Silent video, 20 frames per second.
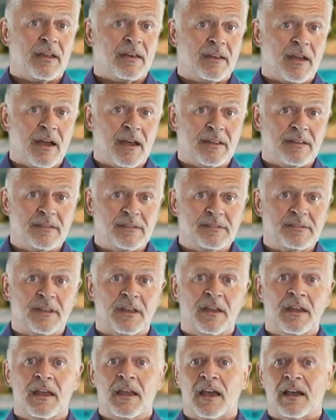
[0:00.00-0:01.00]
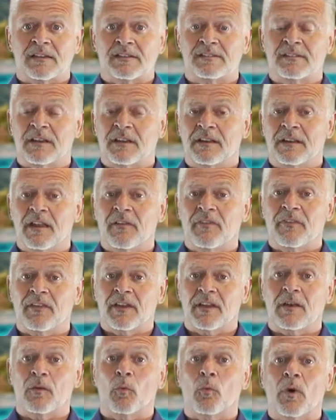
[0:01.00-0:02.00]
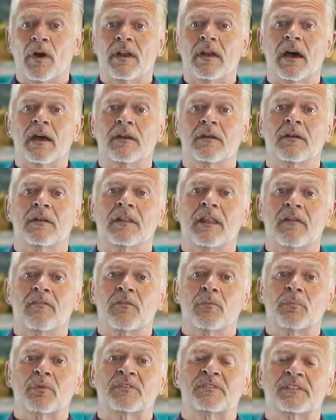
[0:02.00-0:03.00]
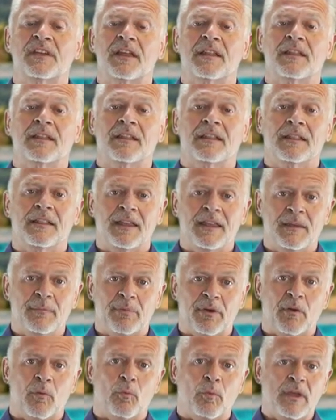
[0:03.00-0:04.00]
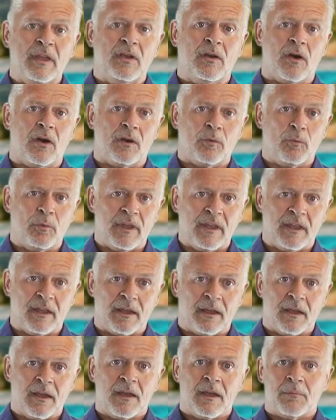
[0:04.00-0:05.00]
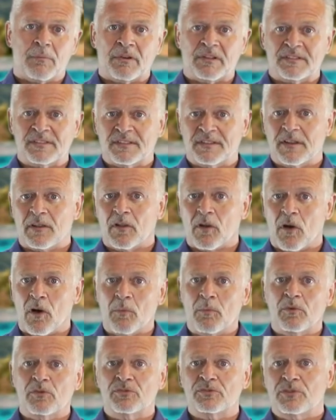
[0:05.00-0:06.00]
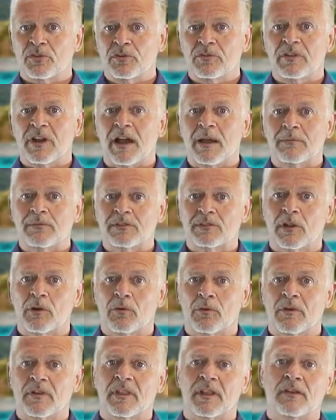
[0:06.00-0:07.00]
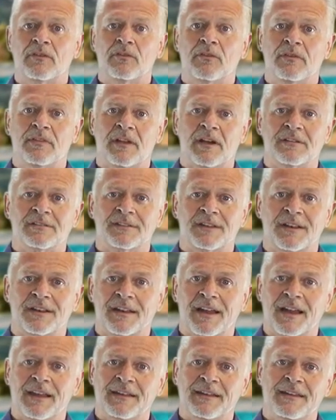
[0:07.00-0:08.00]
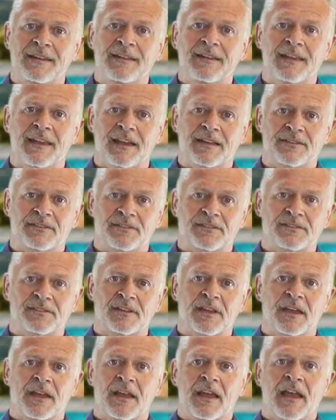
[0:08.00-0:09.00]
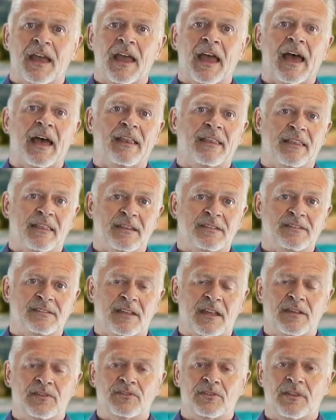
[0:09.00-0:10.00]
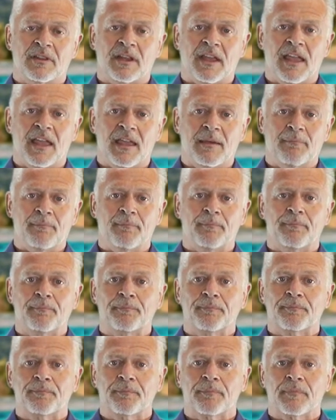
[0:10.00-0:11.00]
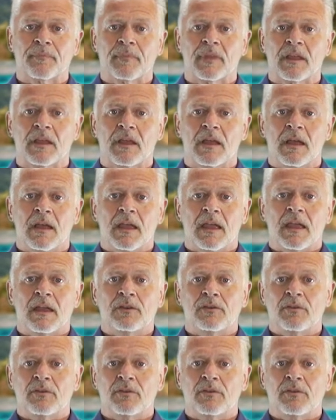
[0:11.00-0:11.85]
tons, a significant 111% leap week on week, but still almost 2 times lower than 2019 catches at this stage of the game. In